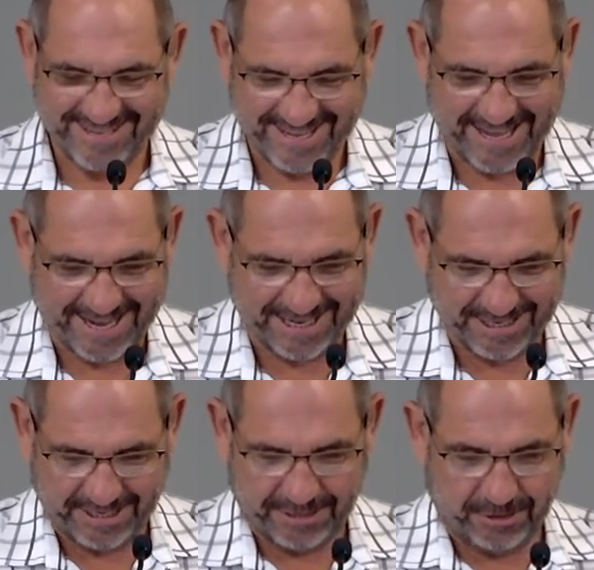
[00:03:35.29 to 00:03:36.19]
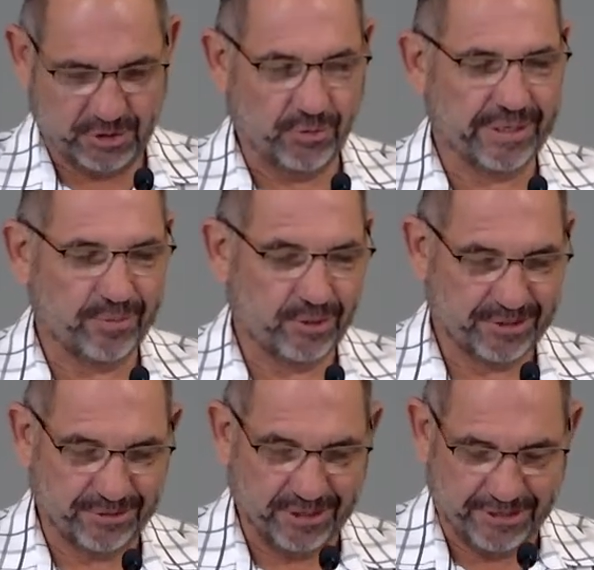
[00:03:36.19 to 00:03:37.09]
and enjoy what
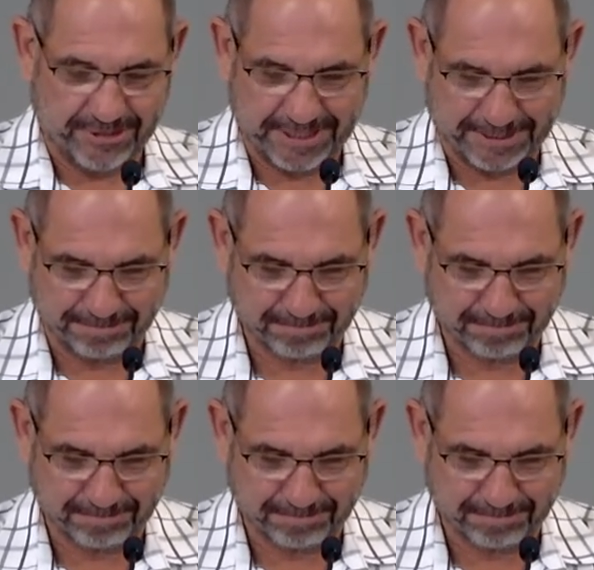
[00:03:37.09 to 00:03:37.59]
you're learning.